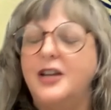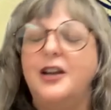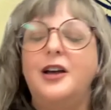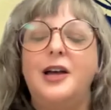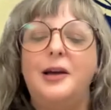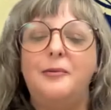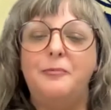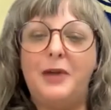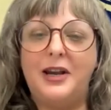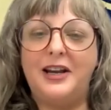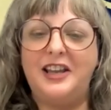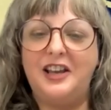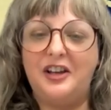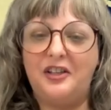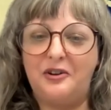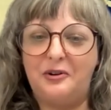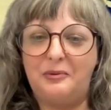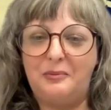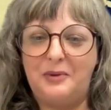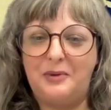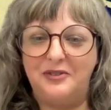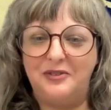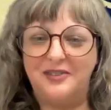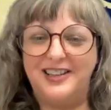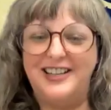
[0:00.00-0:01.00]
many other
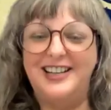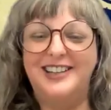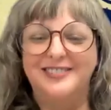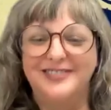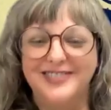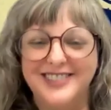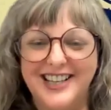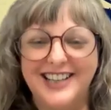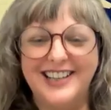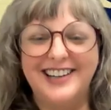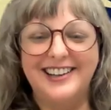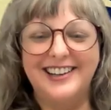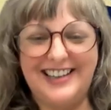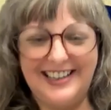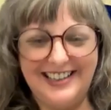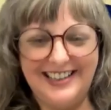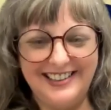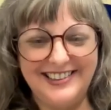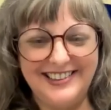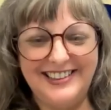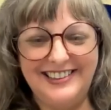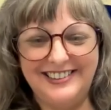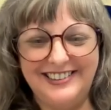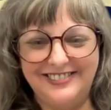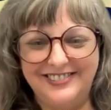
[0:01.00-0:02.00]
museums that I can't
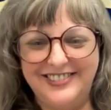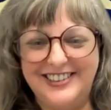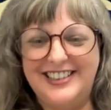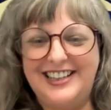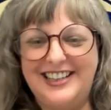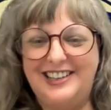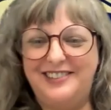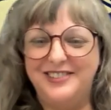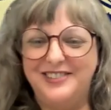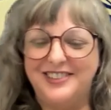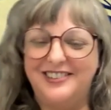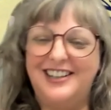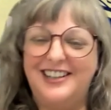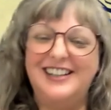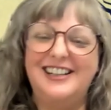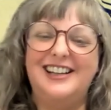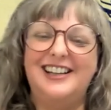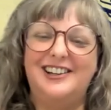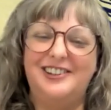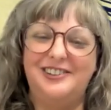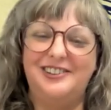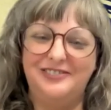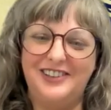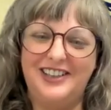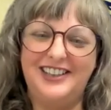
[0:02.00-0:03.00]
think of the names right
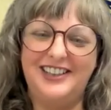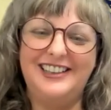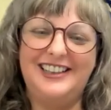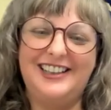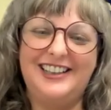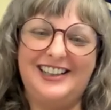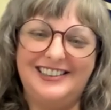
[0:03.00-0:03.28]
now, but yeah.